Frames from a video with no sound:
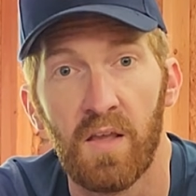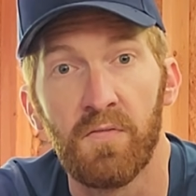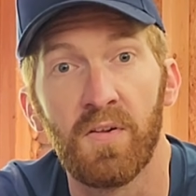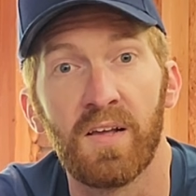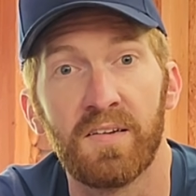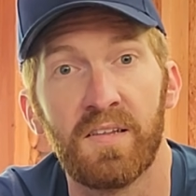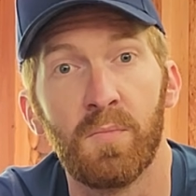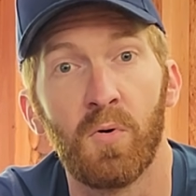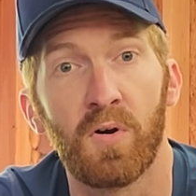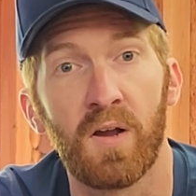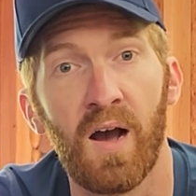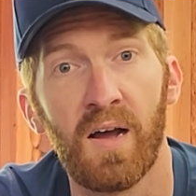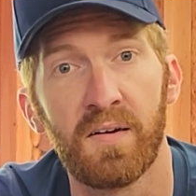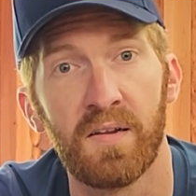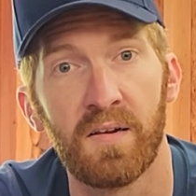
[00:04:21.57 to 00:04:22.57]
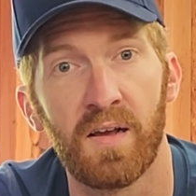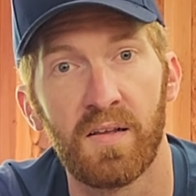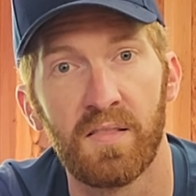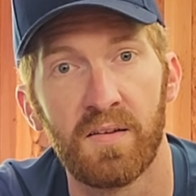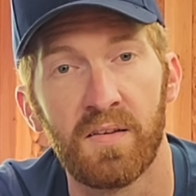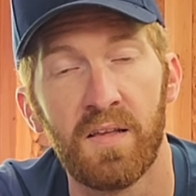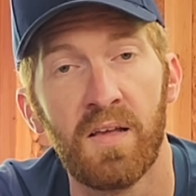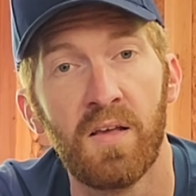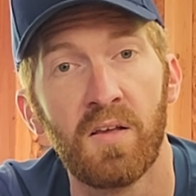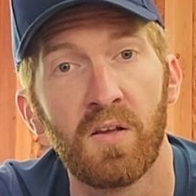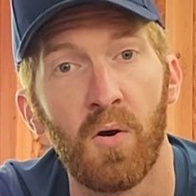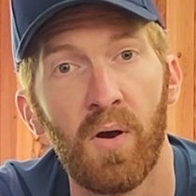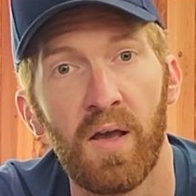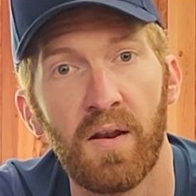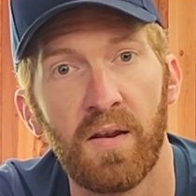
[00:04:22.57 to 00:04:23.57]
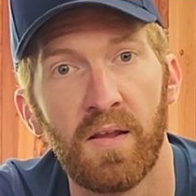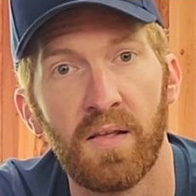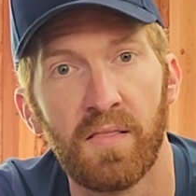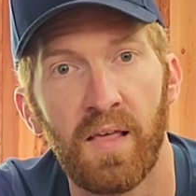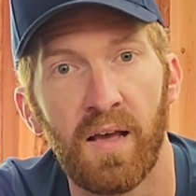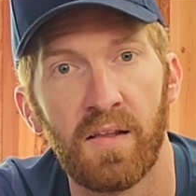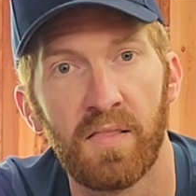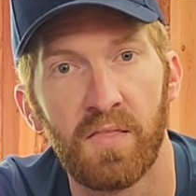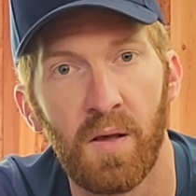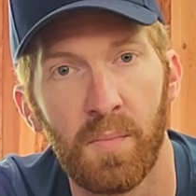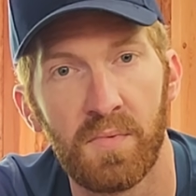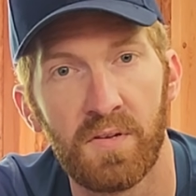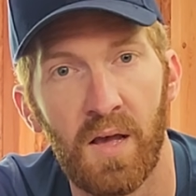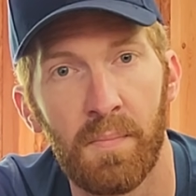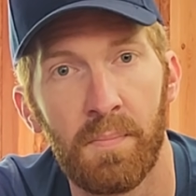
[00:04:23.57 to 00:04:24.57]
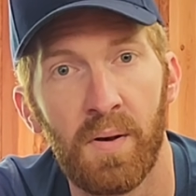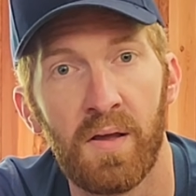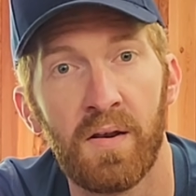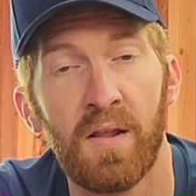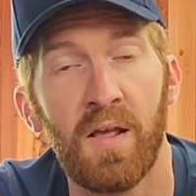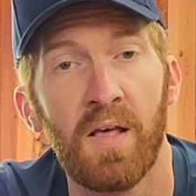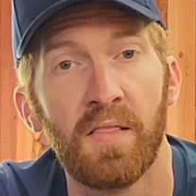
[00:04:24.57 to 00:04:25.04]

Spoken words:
If you'd like to see more content like this, go ahead and hit that thumbs up button,